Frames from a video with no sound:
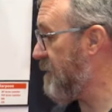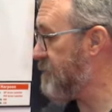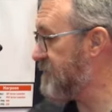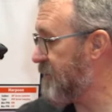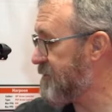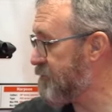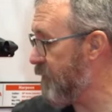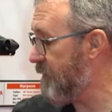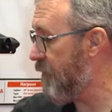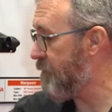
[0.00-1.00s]
It uses our
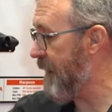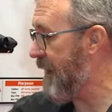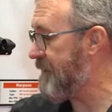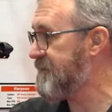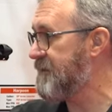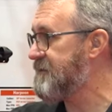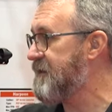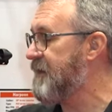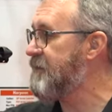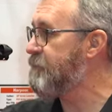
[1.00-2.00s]
swing load magazines
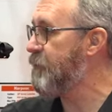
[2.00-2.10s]
like okay.